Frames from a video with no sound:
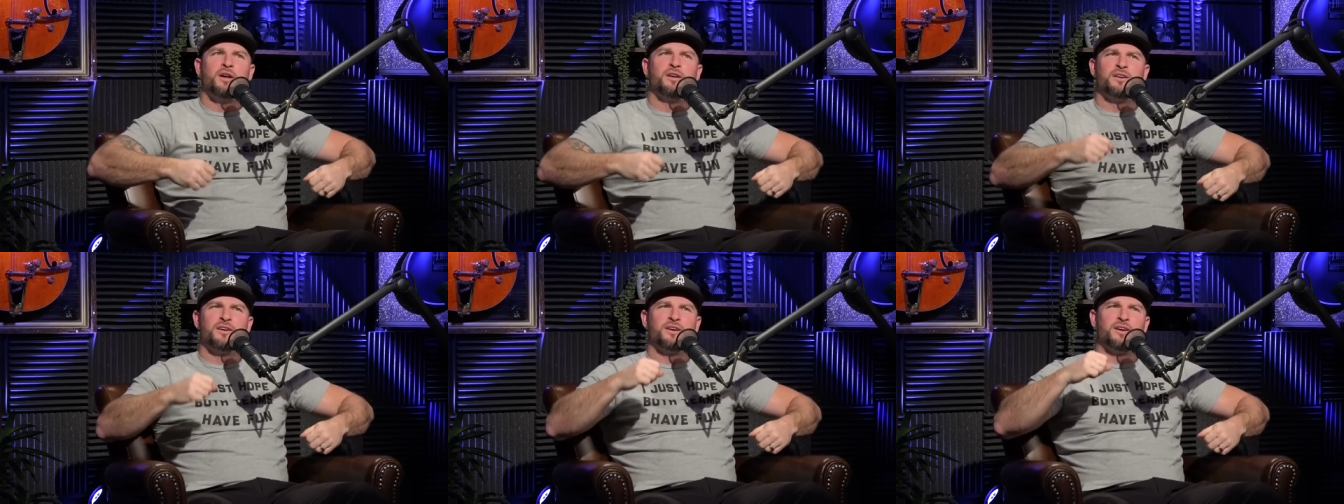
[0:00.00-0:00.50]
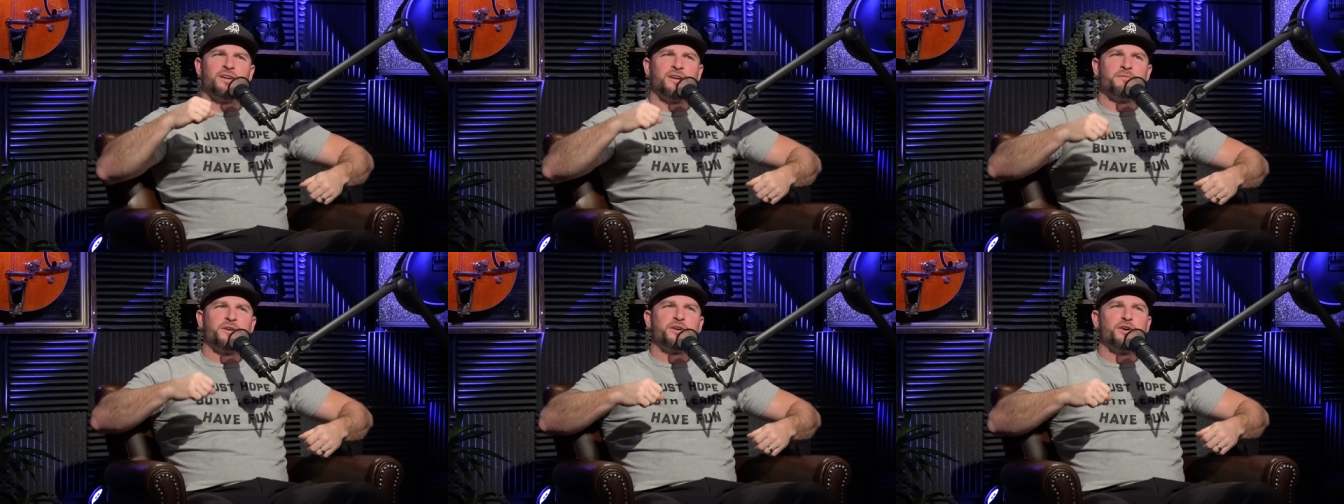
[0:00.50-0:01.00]
uh, I'm
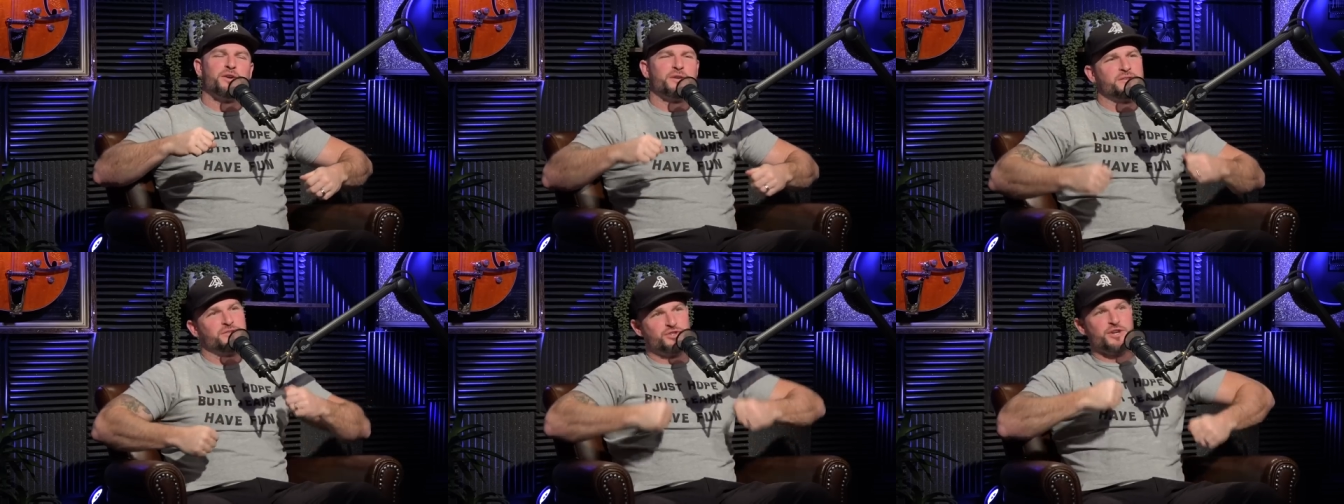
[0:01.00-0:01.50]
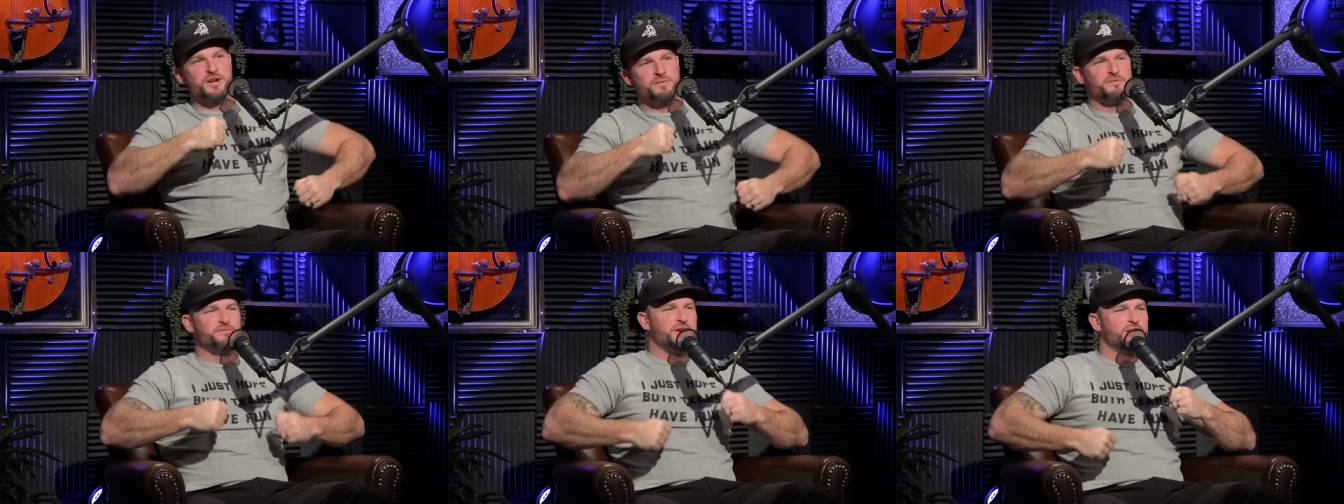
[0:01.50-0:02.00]
going to go to the gym.
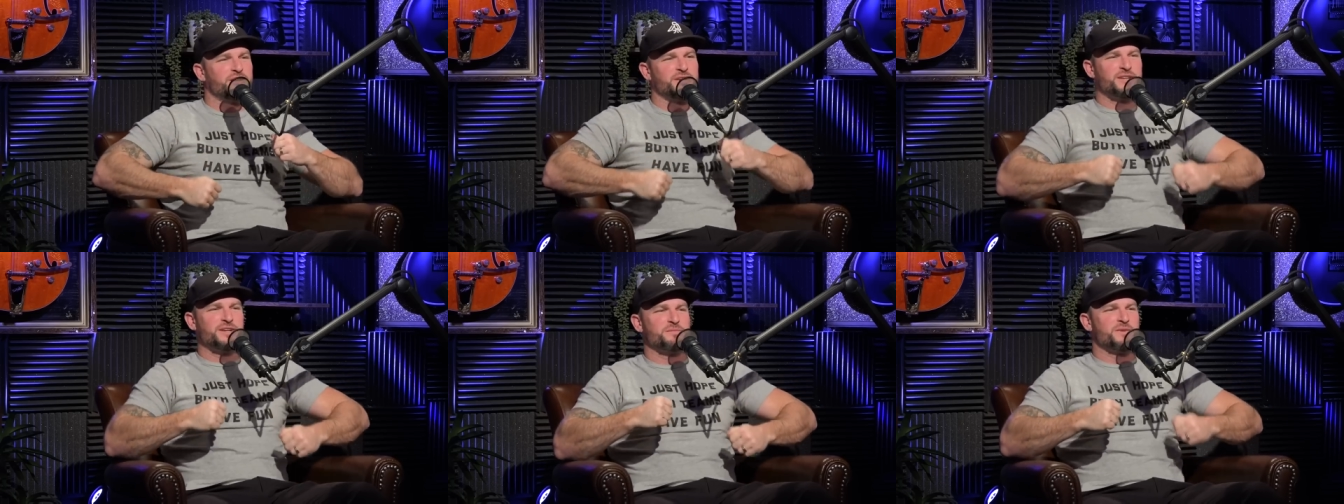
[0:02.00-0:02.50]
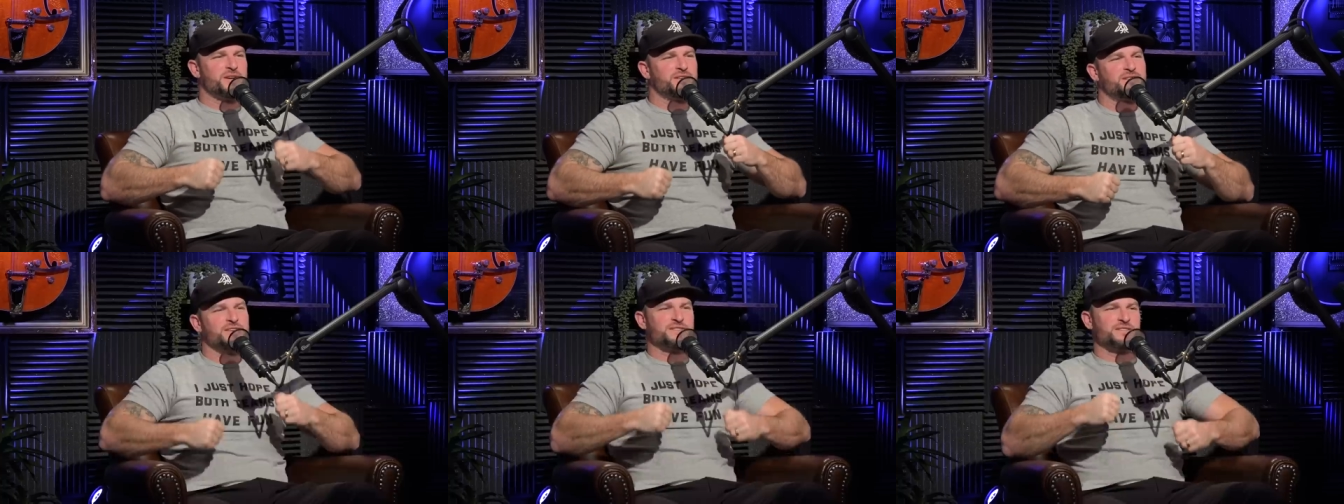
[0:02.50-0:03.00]
I'm finally going to get my
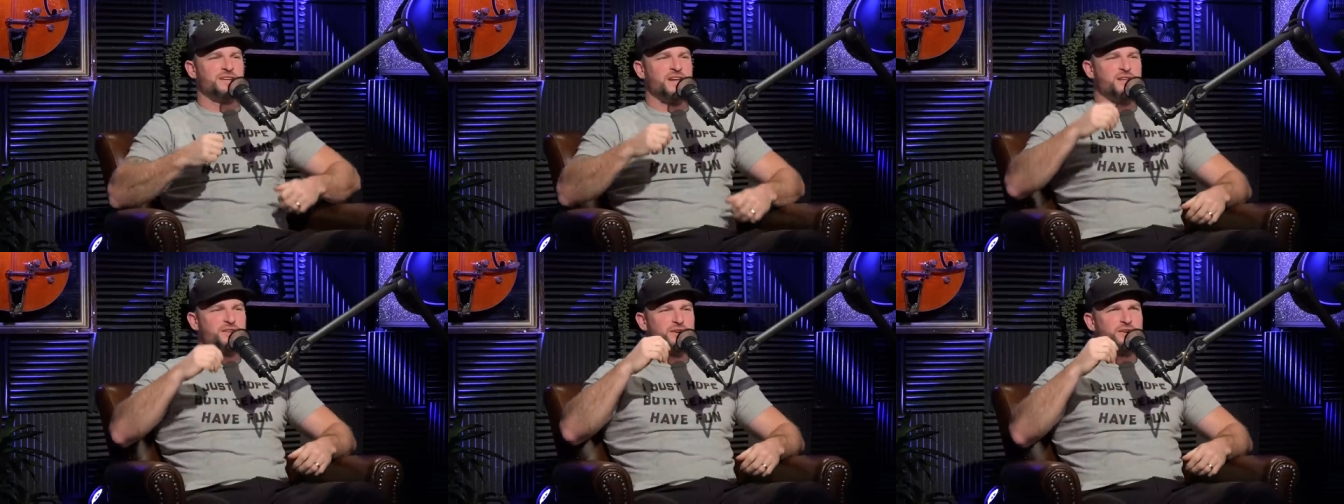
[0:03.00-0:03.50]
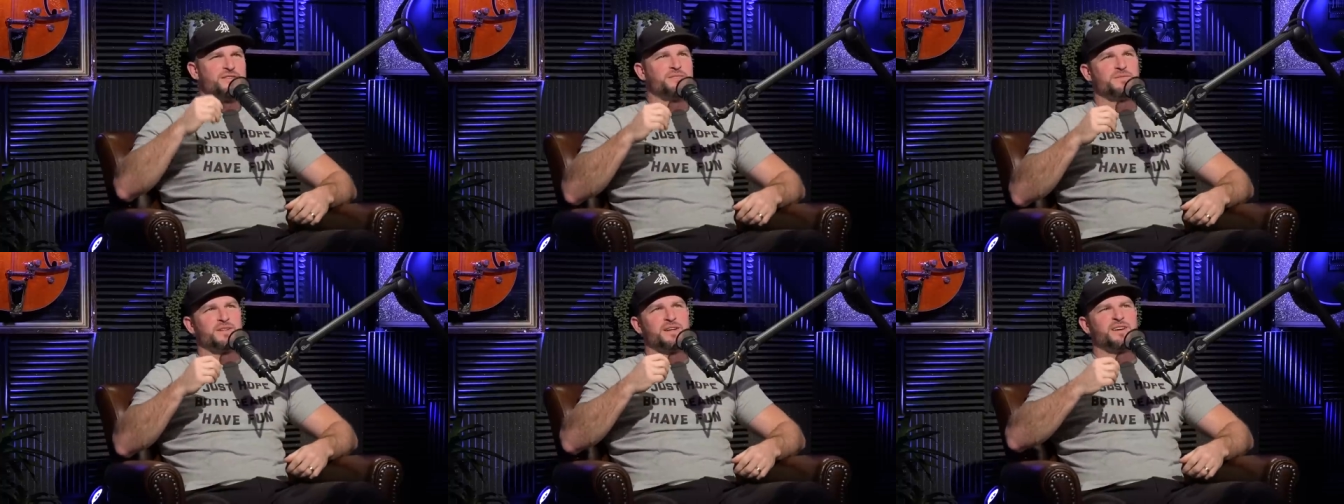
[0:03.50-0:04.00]
things together, and
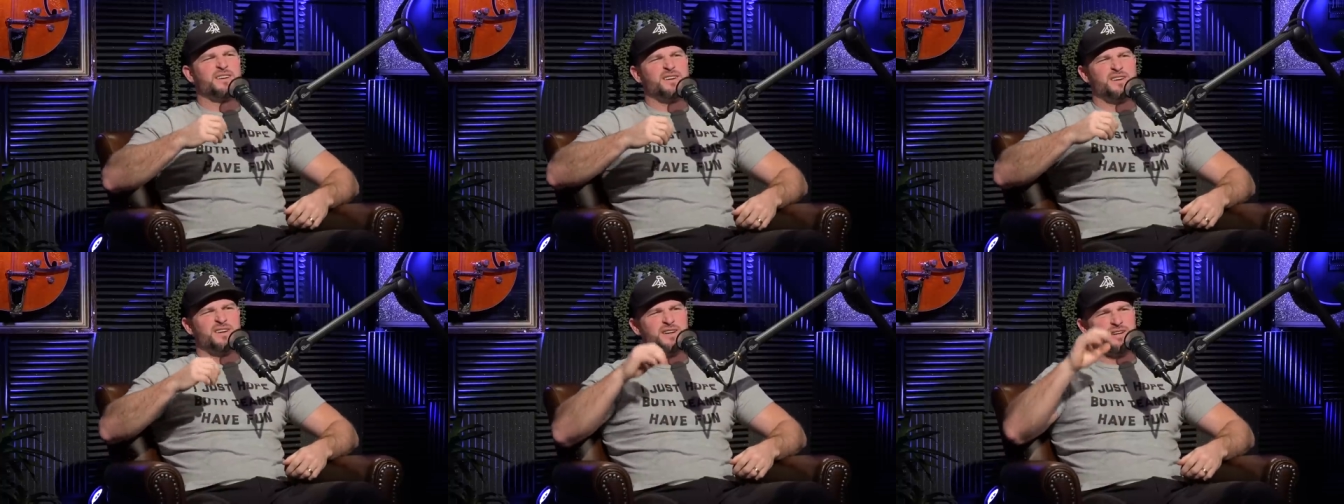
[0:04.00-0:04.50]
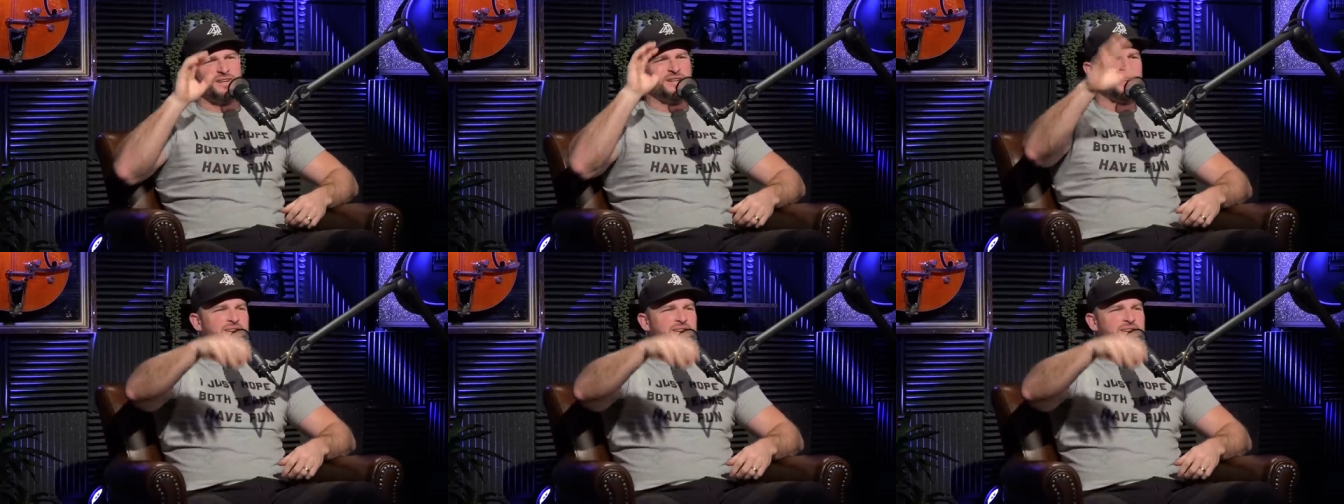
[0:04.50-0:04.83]
then be like, ah,